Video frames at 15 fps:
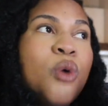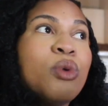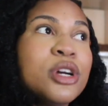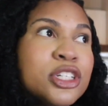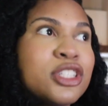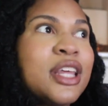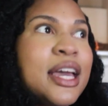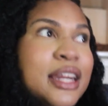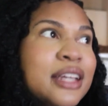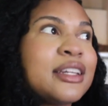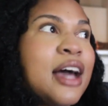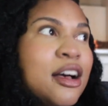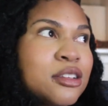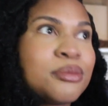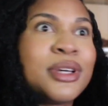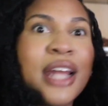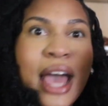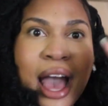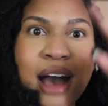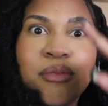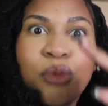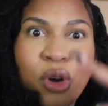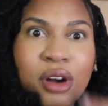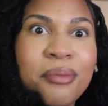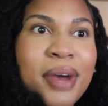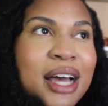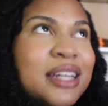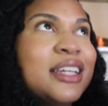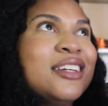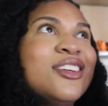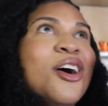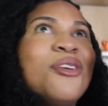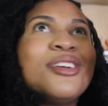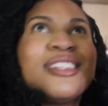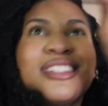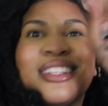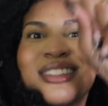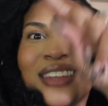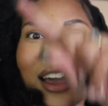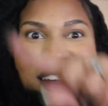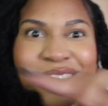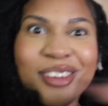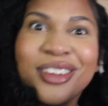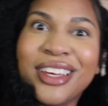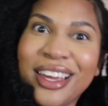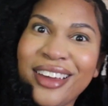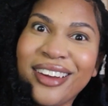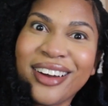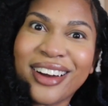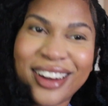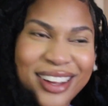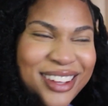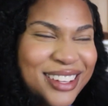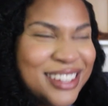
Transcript: which then allows me to have more money. Notice the cycle here?